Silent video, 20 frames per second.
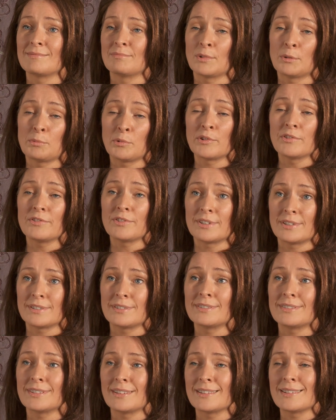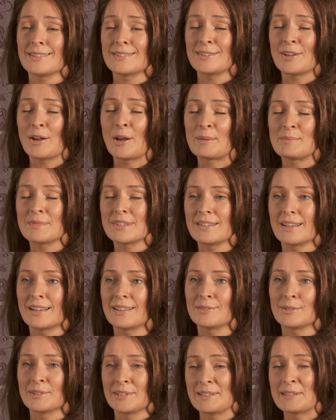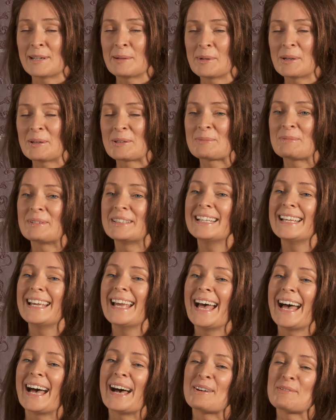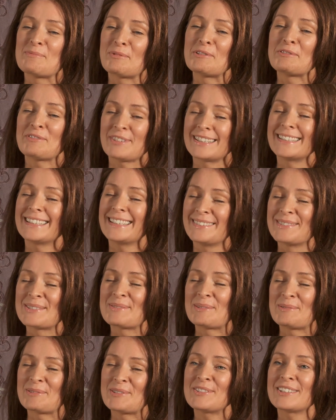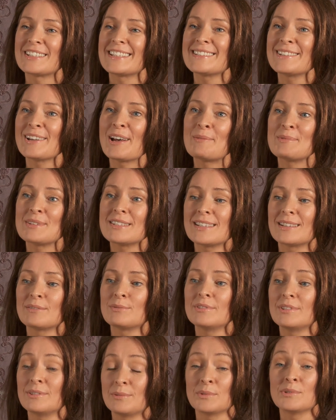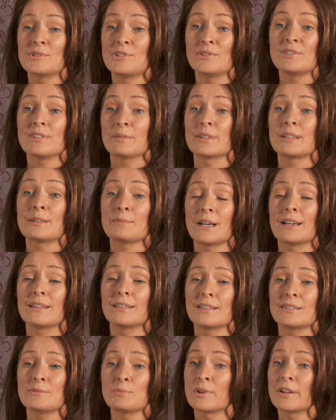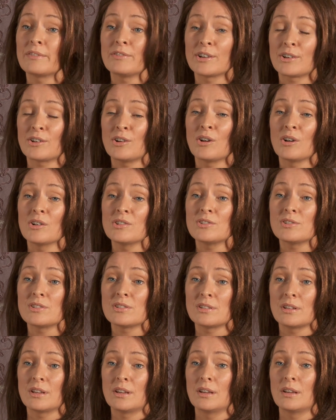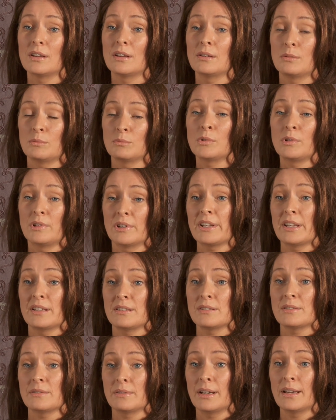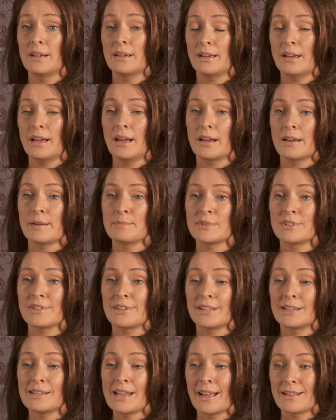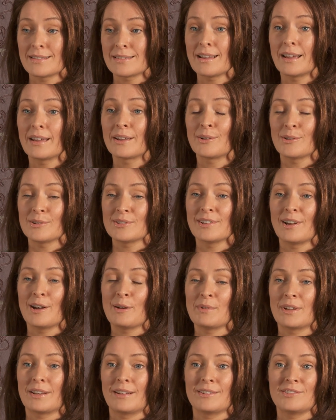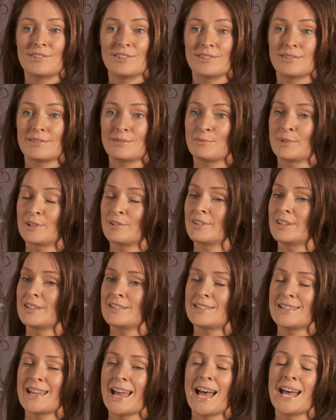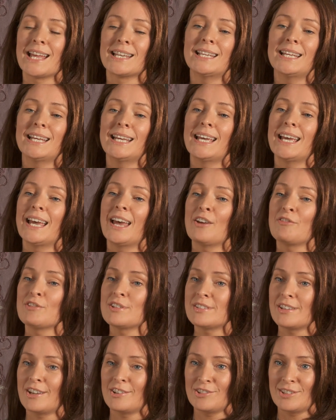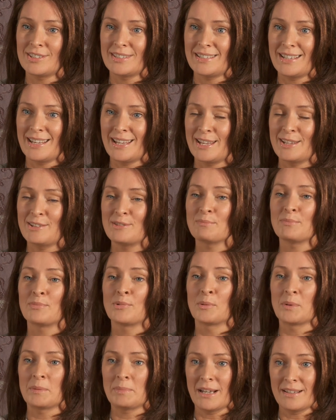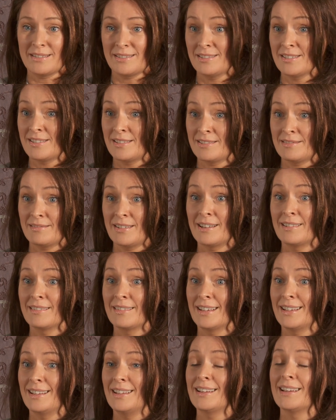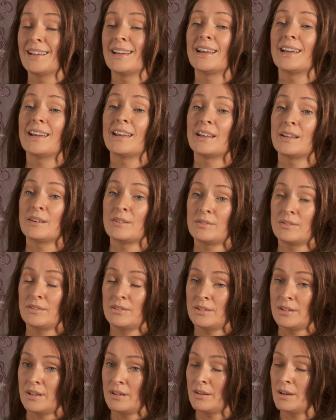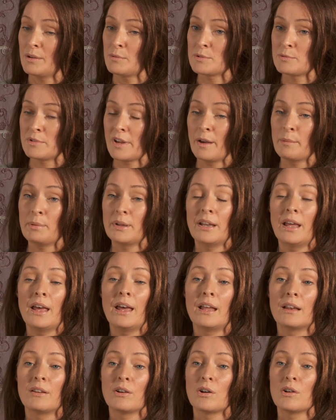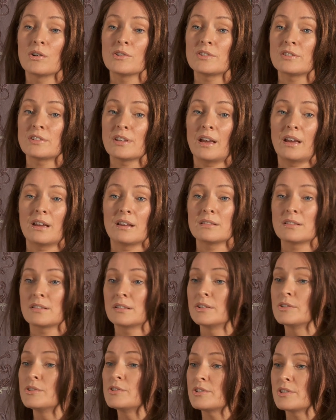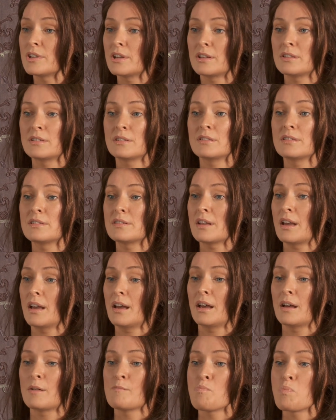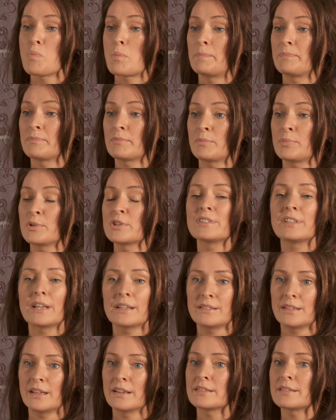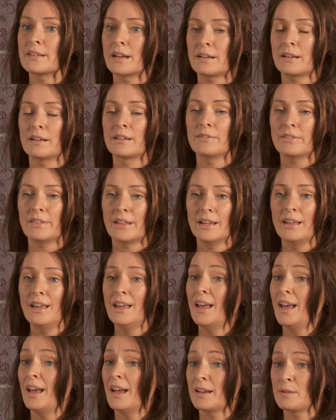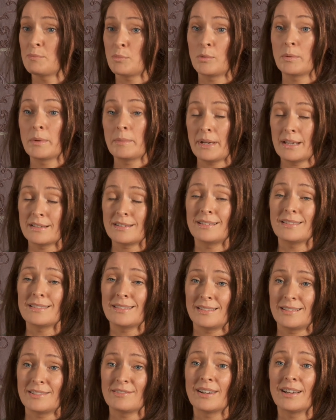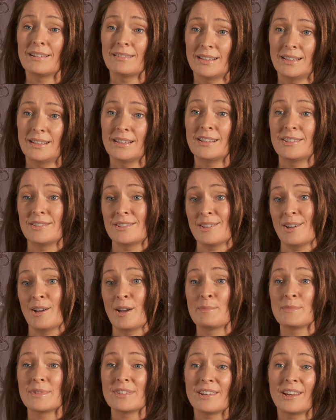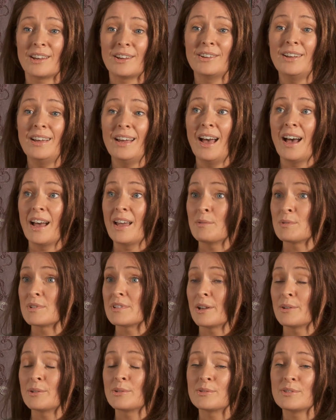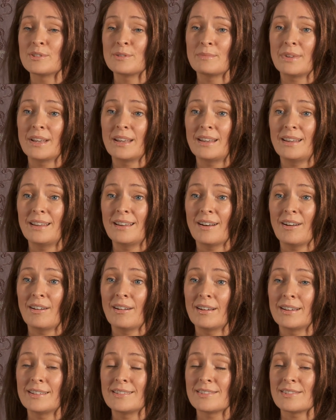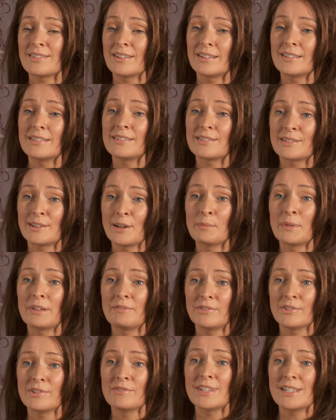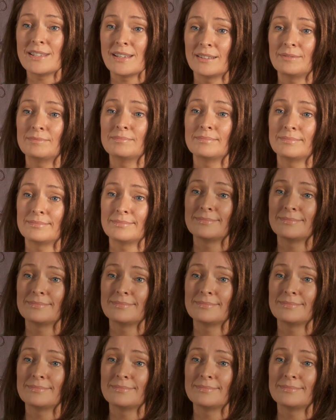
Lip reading: my boyfriend at the time said, well, he's now my husband, he was my boyfriend at the time, and said, look, we'll do something about this. Whatever it costs, we'll look into it. So the next day I got up and I just went on the internet, and every search I did brought me back to Lucinda Ellery. I would type in hair loss, solutions, prosthetics, that kind of thing, and it brought me back to Lucinda Ellery each time. So it was local to me. I decided to come in for a visit.